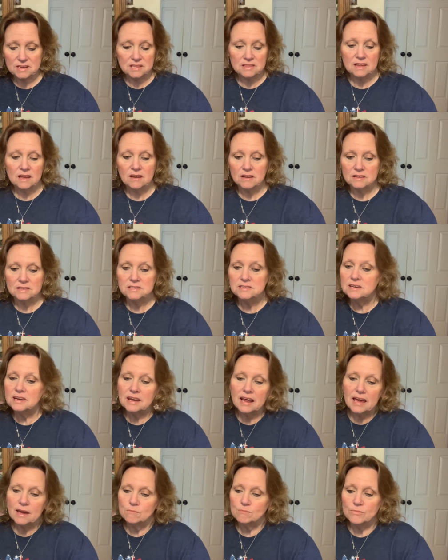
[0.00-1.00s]
that it's a
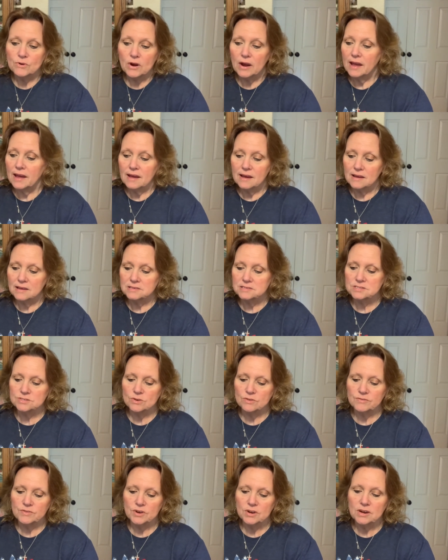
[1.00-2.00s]
name brand. So
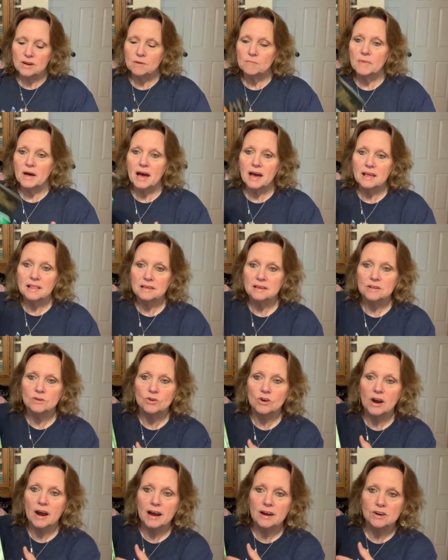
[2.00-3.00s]
if you're going to buy little
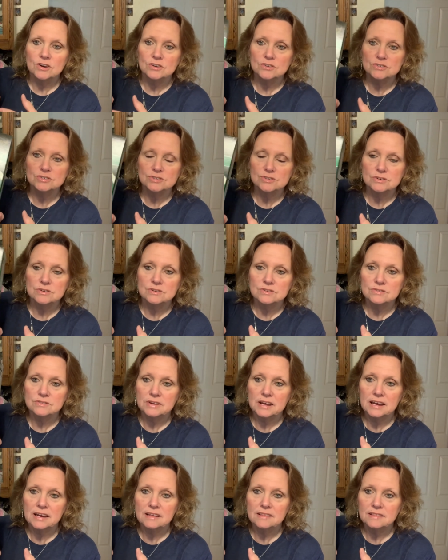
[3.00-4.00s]
crackers or
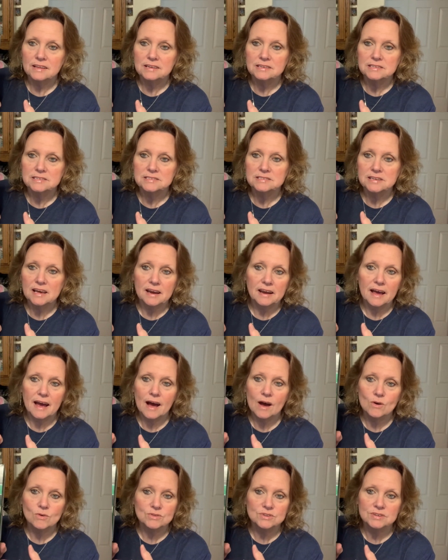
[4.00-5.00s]
anything to set
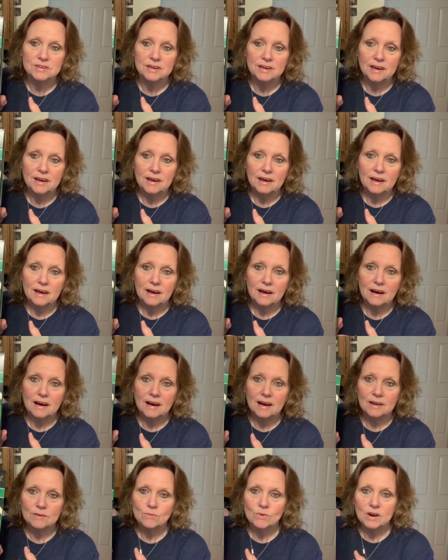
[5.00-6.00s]
out
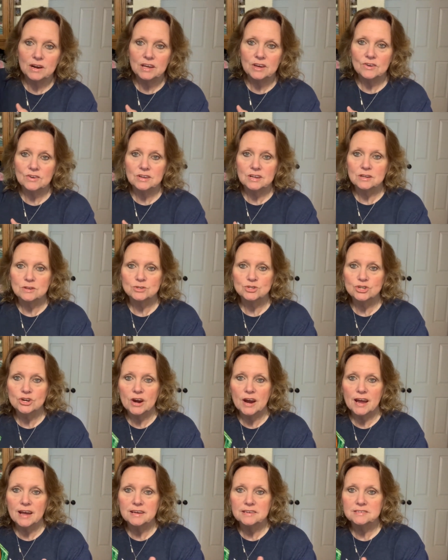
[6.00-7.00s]
on one of your little
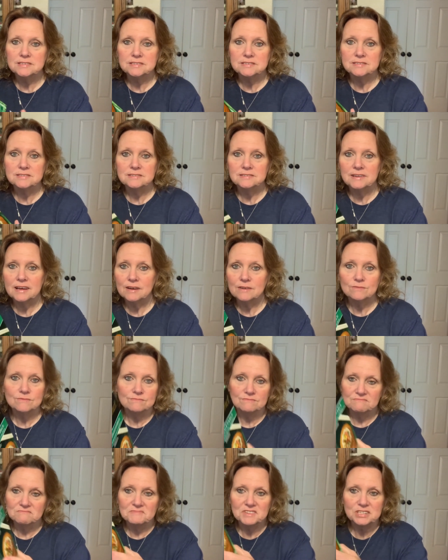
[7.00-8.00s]
trays,
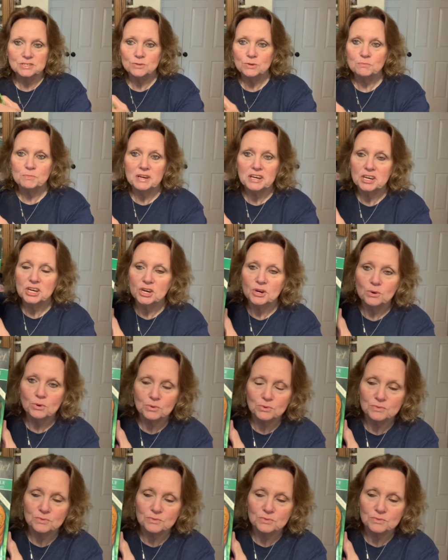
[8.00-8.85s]
this would be cute.